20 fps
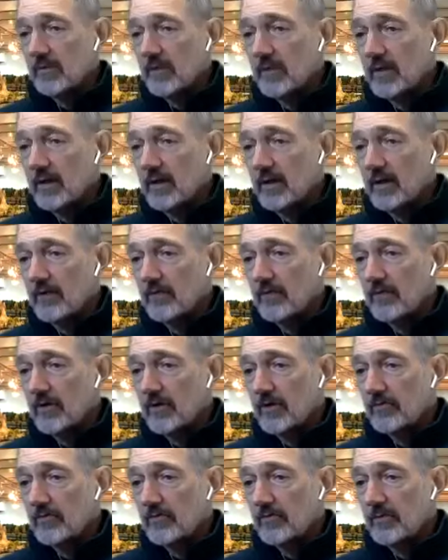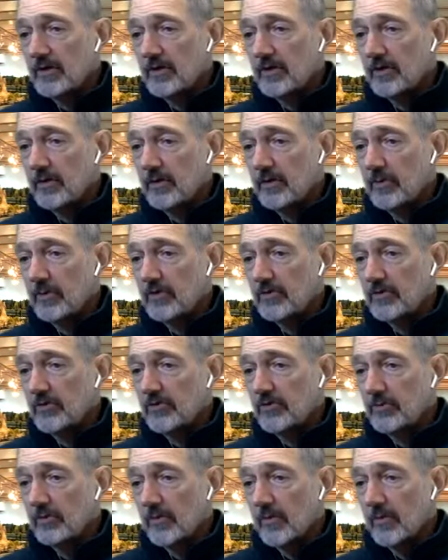it's hard for me to know what to
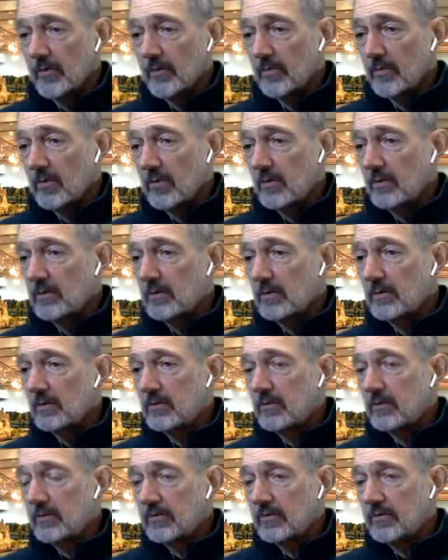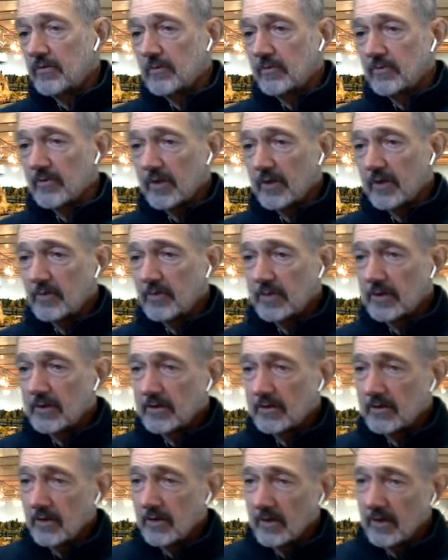do with them. It seems like
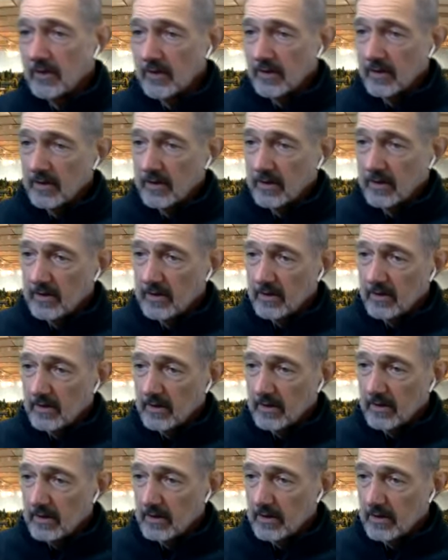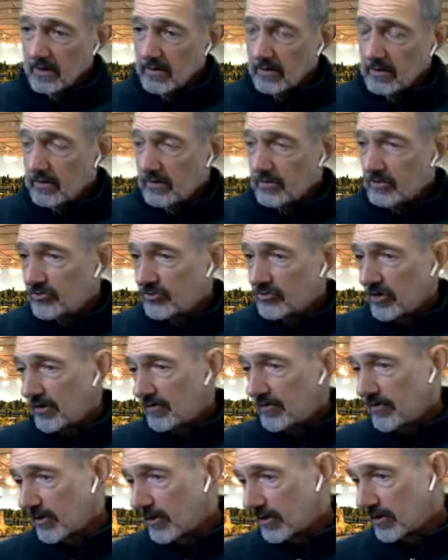you could
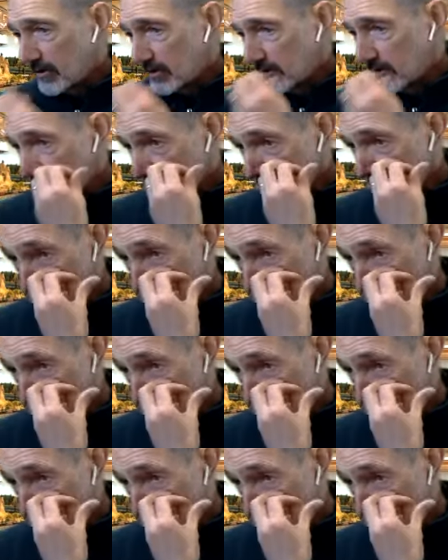shove the whole